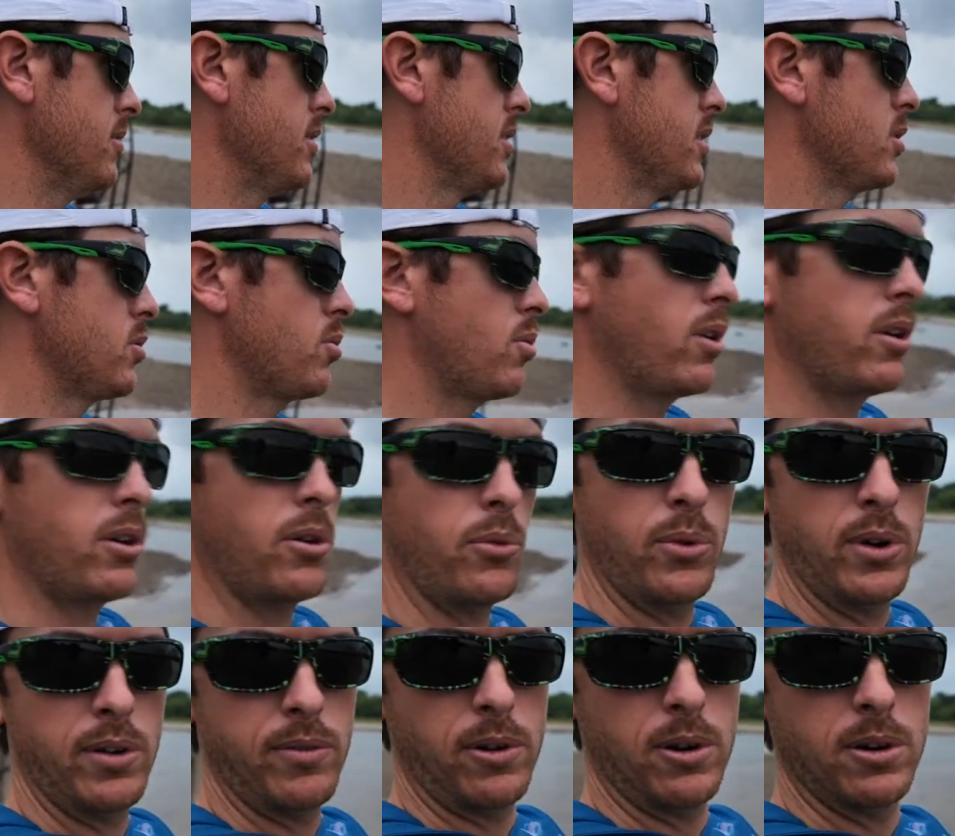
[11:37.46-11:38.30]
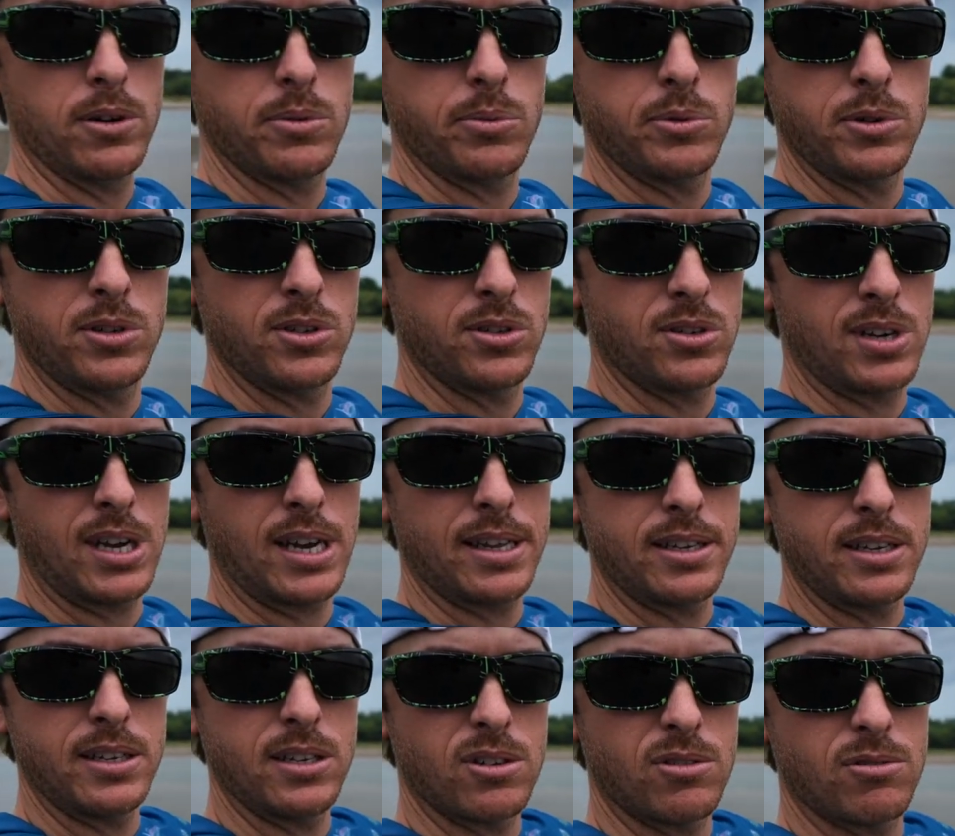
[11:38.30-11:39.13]
Since we're on a river, we just
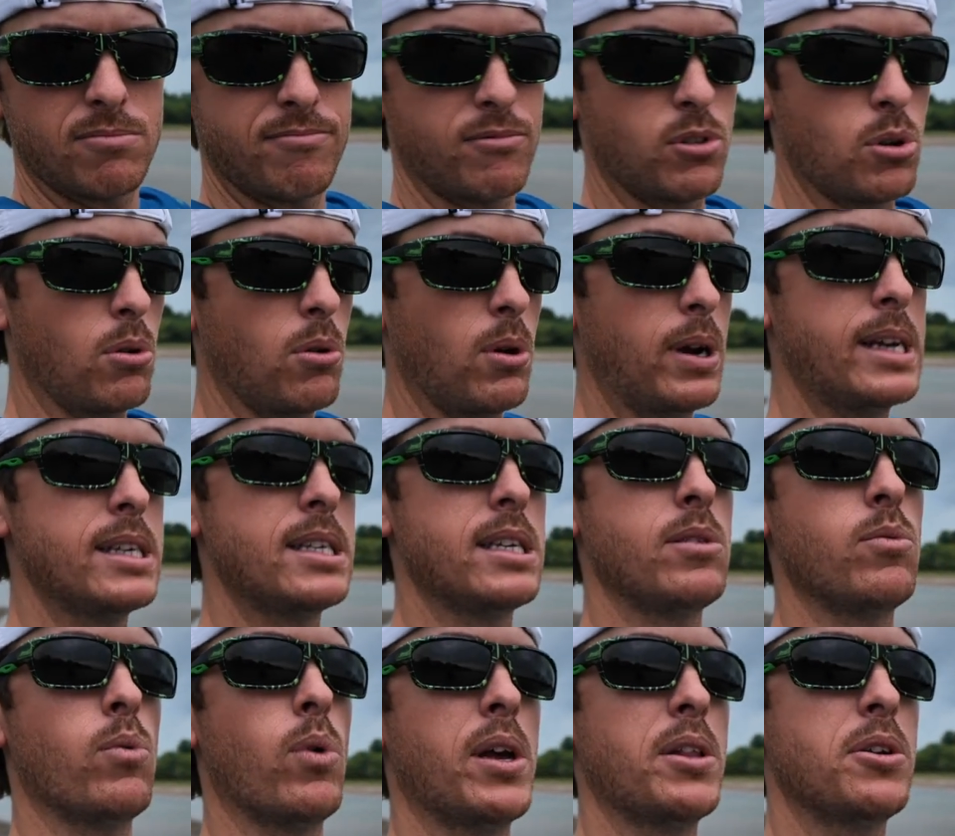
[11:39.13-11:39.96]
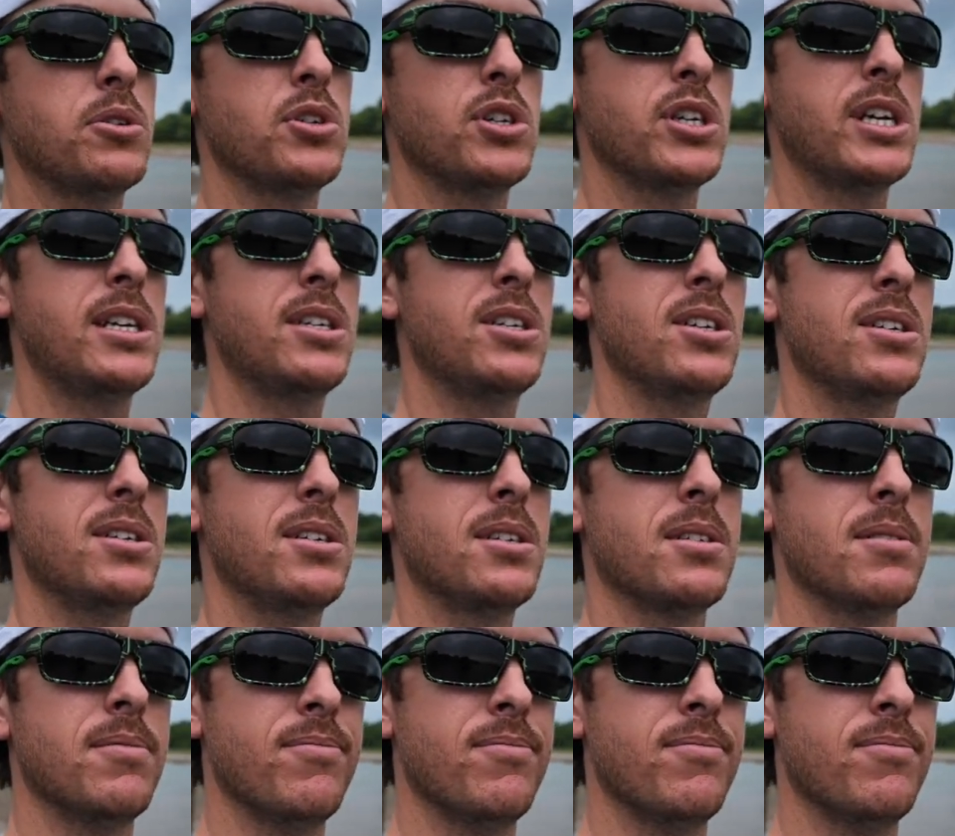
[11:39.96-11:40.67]
got these crazy weather changes.